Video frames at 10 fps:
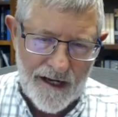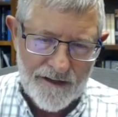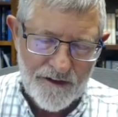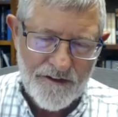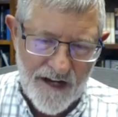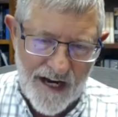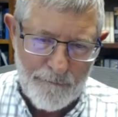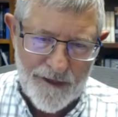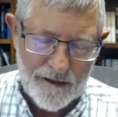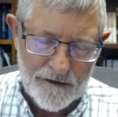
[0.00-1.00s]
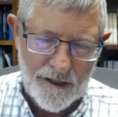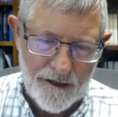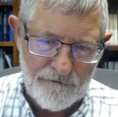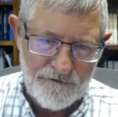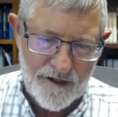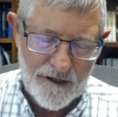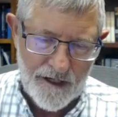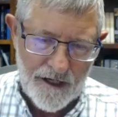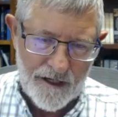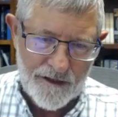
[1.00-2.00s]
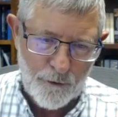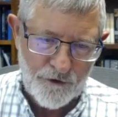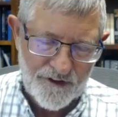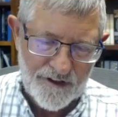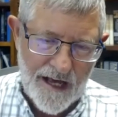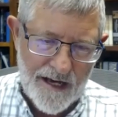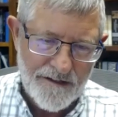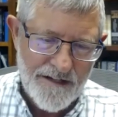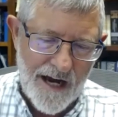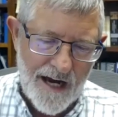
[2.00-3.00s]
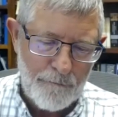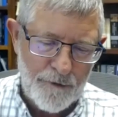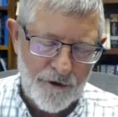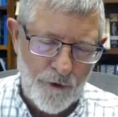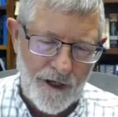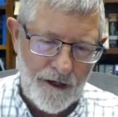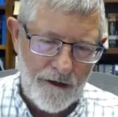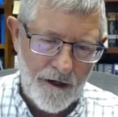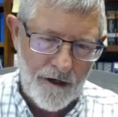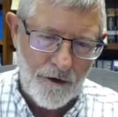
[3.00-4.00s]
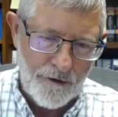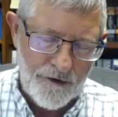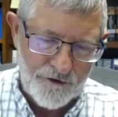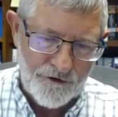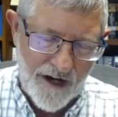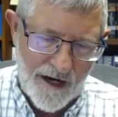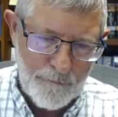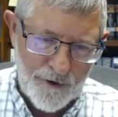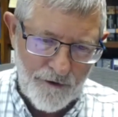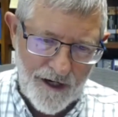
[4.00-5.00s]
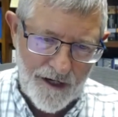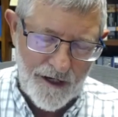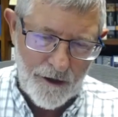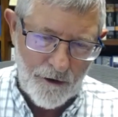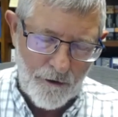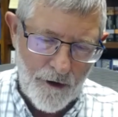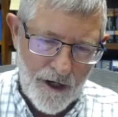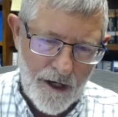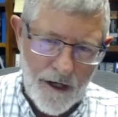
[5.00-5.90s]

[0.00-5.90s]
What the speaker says: at the time they lived. And there was a lot of time between, you know, this time period here,